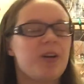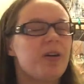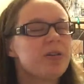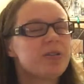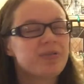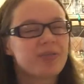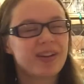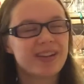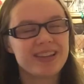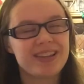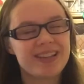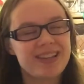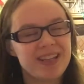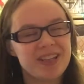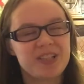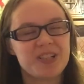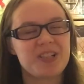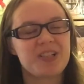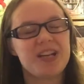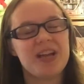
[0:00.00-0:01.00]
always forget the
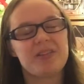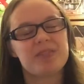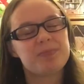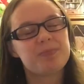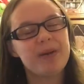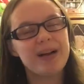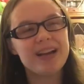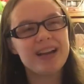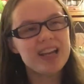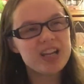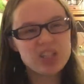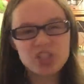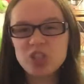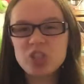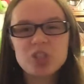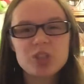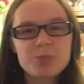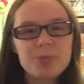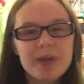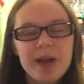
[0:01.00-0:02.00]
teachers' names. But
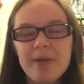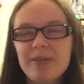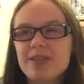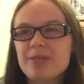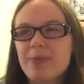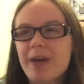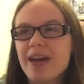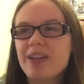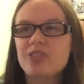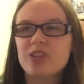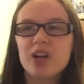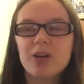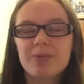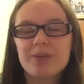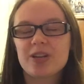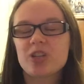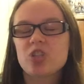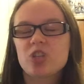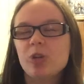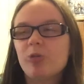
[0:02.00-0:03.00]
she's just becoming as bad as her
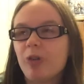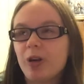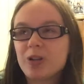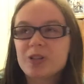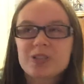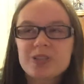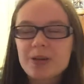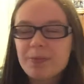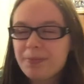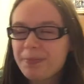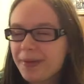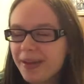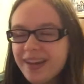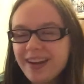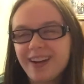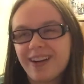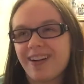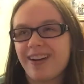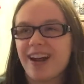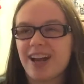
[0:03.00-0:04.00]
because she wants to
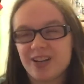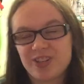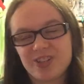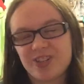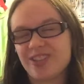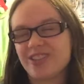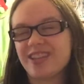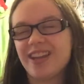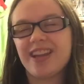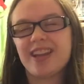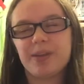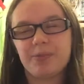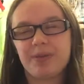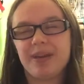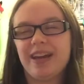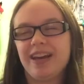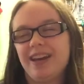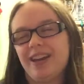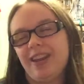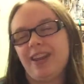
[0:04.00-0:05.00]
beat her, as she said in the
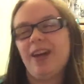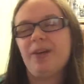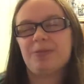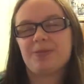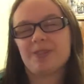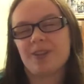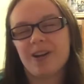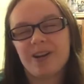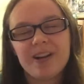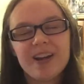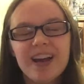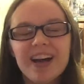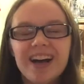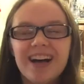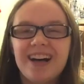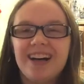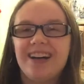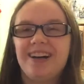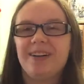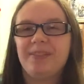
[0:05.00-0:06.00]
beginning of the episode.
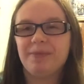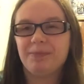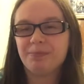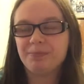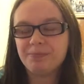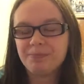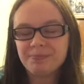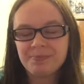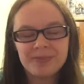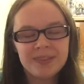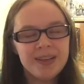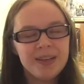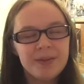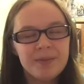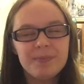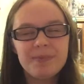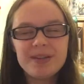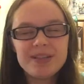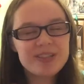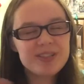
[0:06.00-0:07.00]

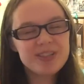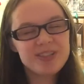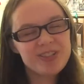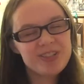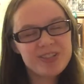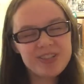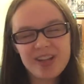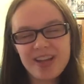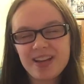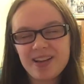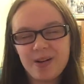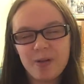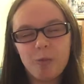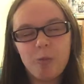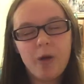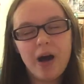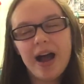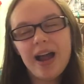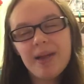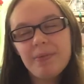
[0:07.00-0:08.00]
It's just like,
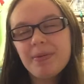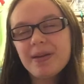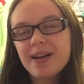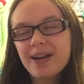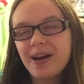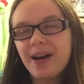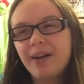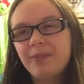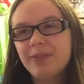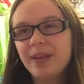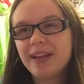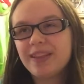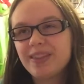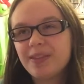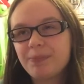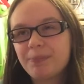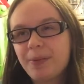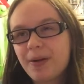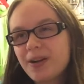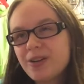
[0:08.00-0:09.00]
why become like
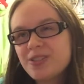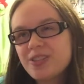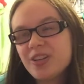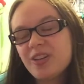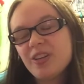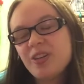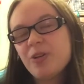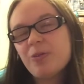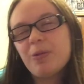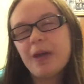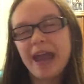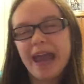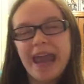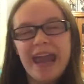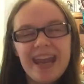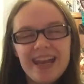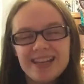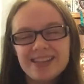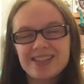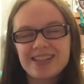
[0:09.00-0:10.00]
the person you
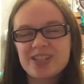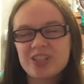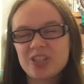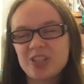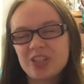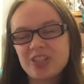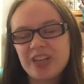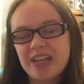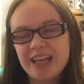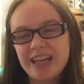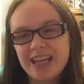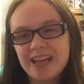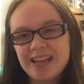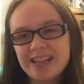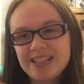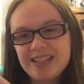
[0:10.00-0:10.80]
hate? It's just like,